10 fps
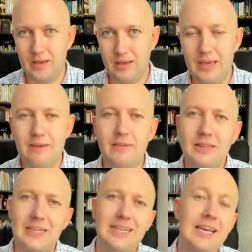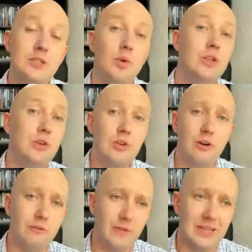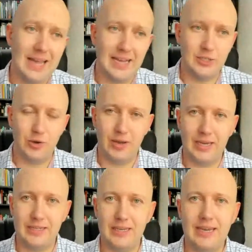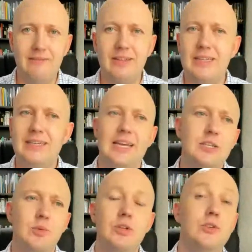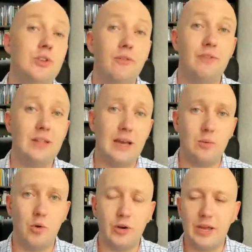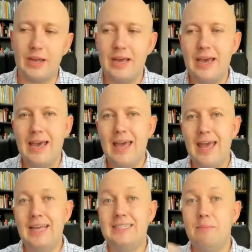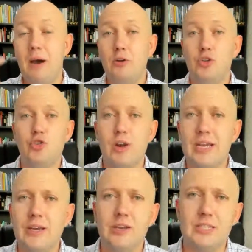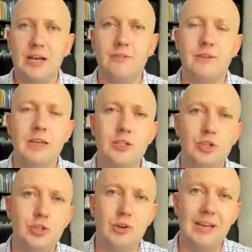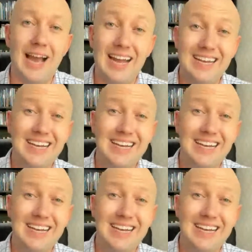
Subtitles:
Even the days when you don't feel like doing it, even the days when you don't feel like working, it's about tricking yourself into doing at